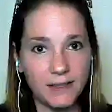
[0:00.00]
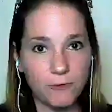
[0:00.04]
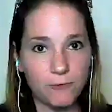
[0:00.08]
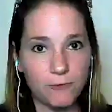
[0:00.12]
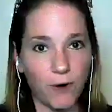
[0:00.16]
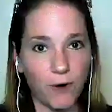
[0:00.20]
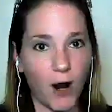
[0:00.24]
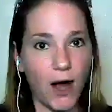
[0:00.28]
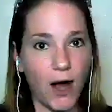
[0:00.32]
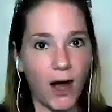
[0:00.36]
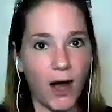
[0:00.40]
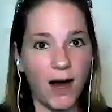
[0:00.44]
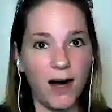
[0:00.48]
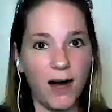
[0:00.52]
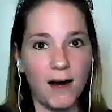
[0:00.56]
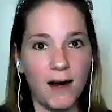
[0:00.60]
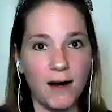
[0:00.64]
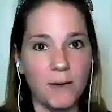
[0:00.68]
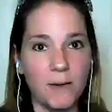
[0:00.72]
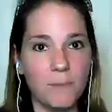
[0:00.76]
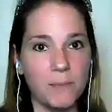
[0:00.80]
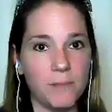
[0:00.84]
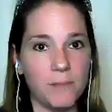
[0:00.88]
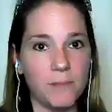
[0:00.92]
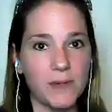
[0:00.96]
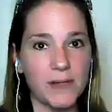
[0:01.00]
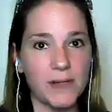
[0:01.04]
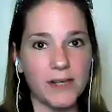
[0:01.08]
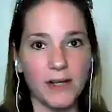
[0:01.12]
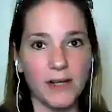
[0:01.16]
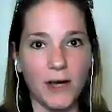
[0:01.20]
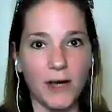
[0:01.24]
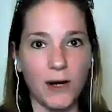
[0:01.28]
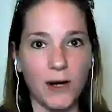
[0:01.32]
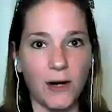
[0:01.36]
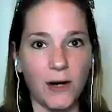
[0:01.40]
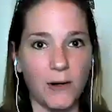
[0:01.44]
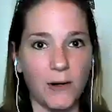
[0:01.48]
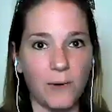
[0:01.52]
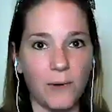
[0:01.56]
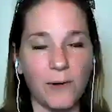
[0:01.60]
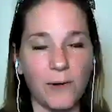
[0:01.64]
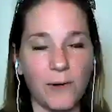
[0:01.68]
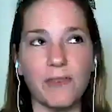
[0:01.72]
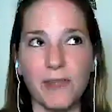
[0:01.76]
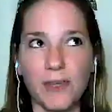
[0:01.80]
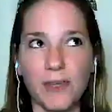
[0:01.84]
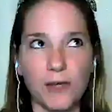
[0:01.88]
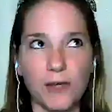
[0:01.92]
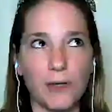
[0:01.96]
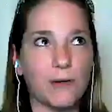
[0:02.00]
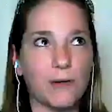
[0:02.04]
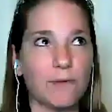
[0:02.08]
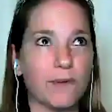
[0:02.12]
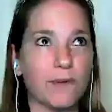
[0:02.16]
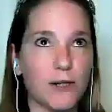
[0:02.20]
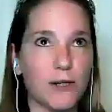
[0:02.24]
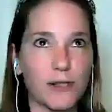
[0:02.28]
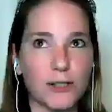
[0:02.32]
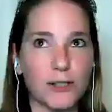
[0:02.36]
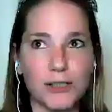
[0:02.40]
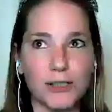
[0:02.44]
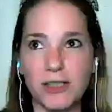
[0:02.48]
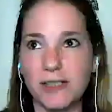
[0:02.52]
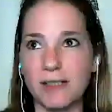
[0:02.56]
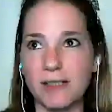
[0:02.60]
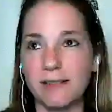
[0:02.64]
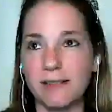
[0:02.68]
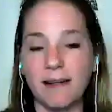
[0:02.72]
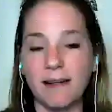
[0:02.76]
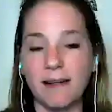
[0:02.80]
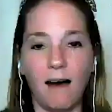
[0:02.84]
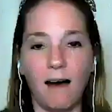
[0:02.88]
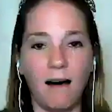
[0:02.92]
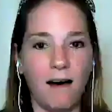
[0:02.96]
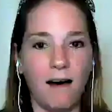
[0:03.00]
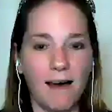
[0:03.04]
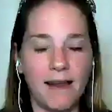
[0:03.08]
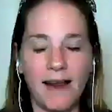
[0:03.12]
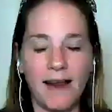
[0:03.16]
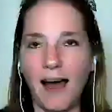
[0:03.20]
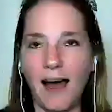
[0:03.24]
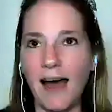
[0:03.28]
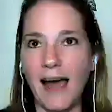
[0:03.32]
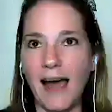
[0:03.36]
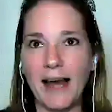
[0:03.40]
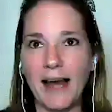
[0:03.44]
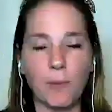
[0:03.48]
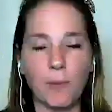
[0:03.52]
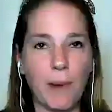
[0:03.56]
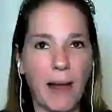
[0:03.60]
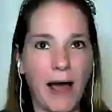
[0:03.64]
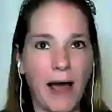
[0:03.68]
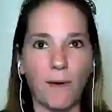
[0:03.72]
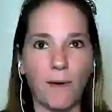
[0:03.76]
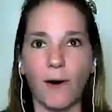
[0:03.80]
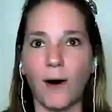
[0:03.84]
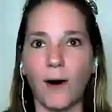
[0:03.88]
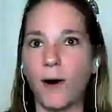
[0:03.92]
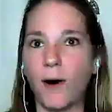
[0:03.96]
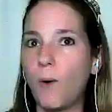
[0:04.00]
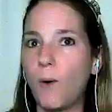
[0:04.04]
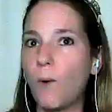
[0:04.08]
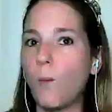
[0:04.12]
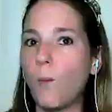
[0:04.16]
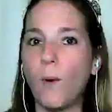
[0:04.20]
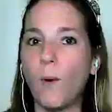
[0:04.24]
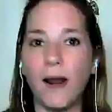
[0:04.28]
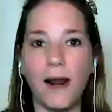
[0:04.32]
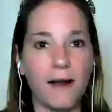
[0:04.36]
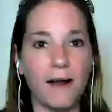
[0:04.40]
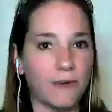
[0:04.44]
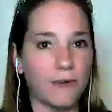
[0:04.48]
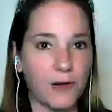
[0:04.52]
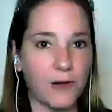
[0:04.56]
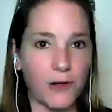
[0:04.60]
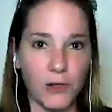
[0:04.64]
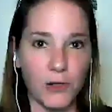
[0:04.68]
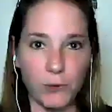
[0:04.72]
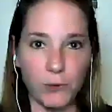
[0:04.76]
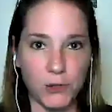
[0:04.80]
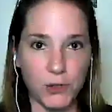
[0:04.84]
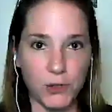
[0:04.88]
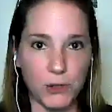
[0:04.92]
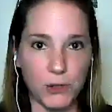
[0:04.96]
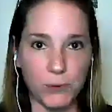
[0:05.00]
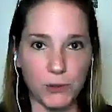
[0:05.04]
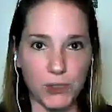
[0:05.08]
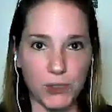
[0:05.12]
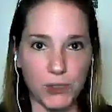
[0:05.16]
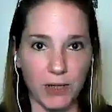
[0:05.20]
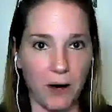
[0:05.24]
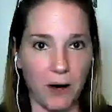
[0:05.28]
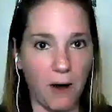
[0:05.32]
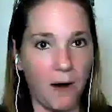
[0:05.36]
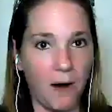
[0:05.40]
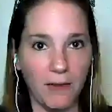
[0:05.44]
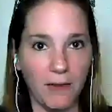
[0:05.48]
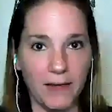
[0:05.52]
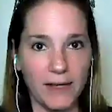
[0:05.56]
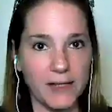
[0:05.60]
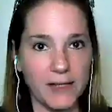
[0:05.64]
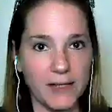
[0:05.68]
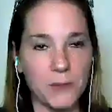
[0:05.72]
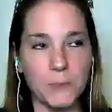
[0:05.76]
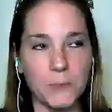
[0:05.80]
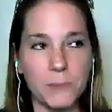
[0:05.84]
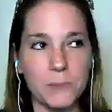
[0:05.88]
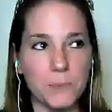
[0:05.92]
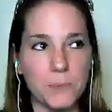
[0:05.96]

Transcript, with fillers: from, you know, the universe, God, higher power, whatever you choose to call it. You,